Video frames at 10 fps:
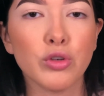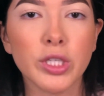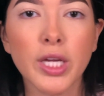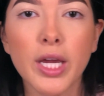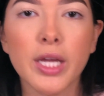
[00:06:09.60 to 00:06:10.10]

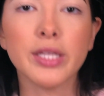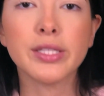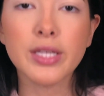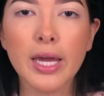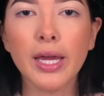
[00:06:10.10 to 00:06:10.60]

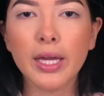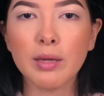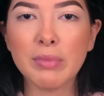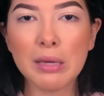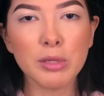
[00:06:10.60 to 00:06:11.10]
create a
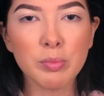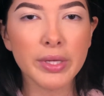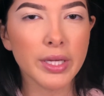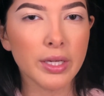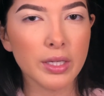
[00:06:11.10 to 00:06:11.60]
baby
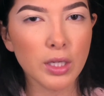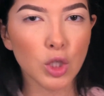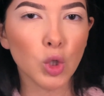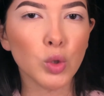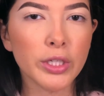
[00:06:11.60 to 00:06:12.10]
pink
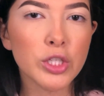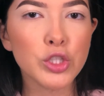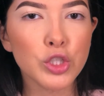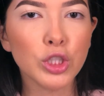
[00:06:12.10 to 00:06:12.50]
goldish